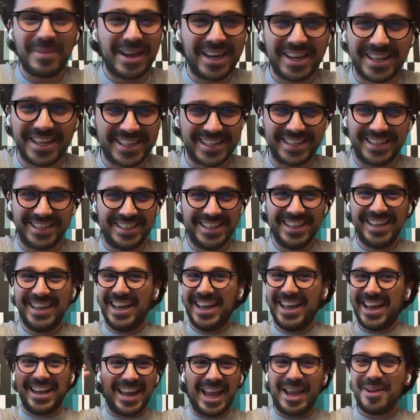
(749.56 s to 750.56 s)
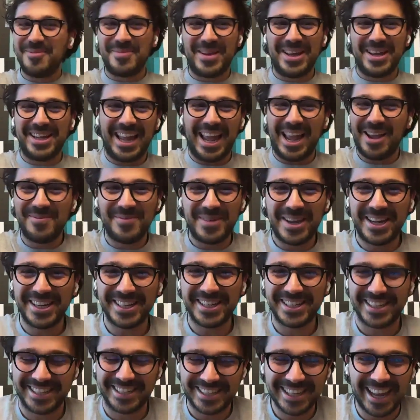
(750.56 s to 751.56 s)
Amazing.
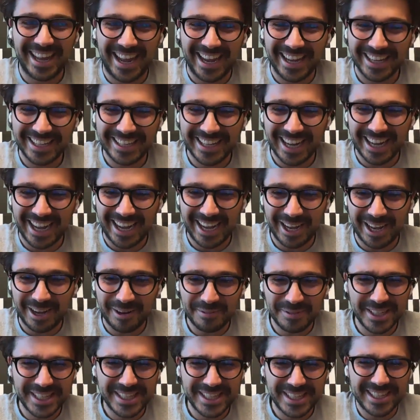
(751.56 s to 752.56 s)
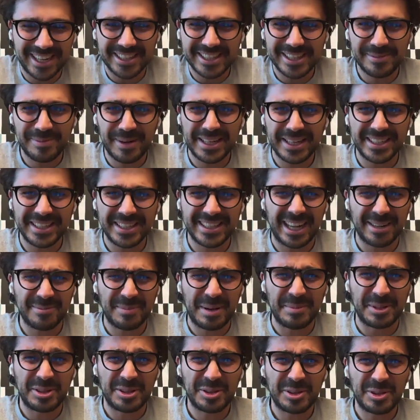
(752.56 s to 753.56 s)
Amazing. Like we started spending
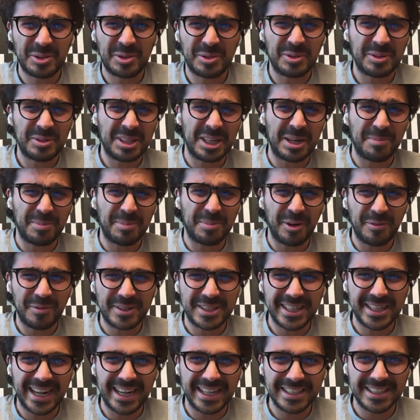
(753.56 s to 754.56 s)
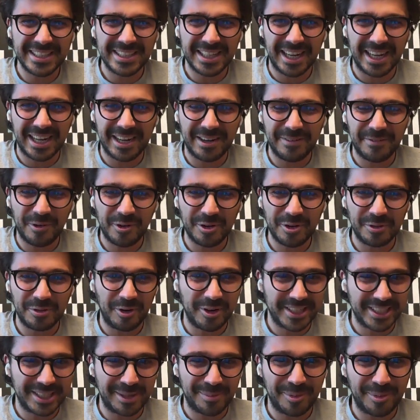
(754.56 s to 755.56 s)
like maybe couple of grand
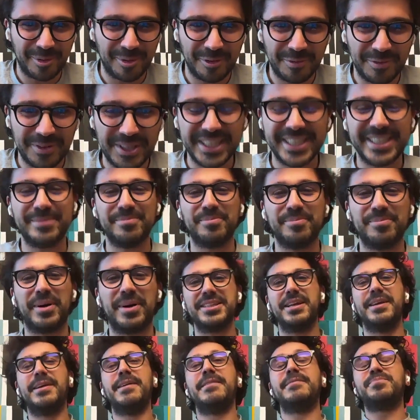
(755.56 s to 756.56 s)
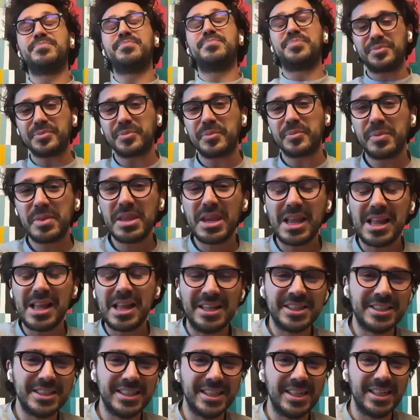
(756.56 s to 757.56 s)
for the first couple of weeks, but
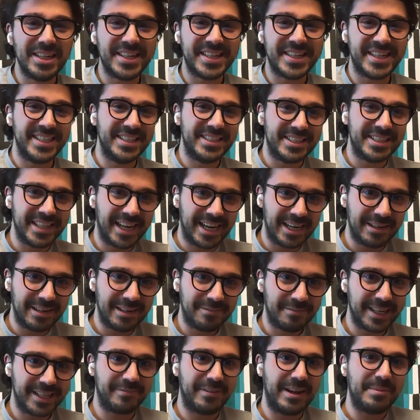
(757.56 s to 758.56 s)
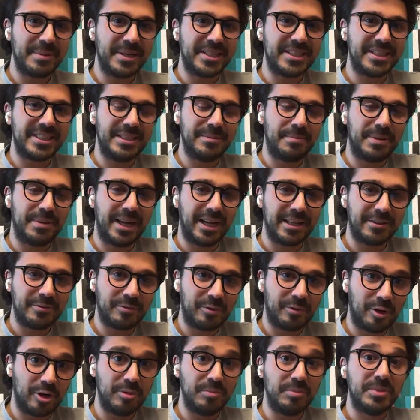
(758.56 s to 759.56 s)
the CTR was way better in
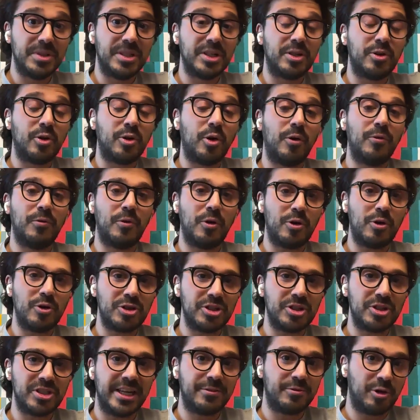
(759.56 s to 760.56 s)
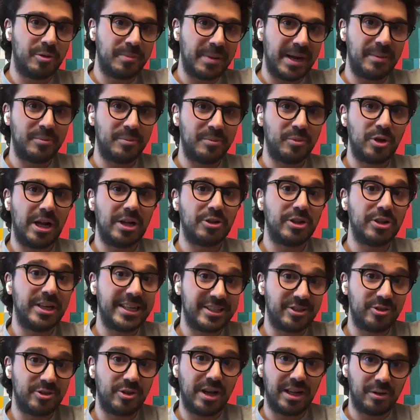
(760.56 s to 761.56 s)
platform. The conversion rate from
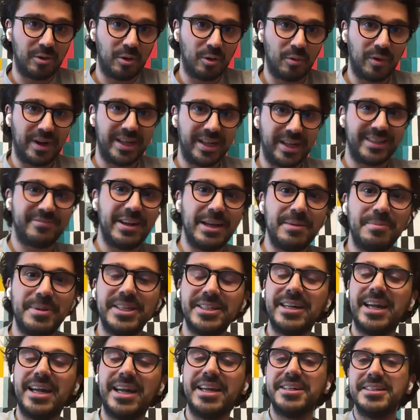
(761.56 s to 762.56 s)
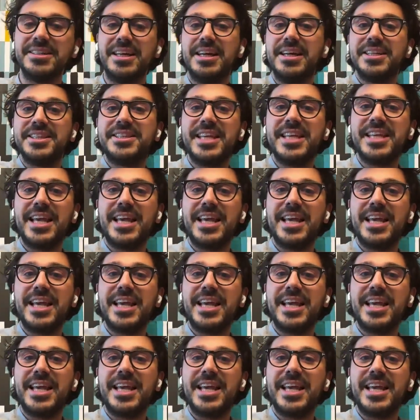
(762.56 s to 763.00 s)
MQL to SQL was way better, and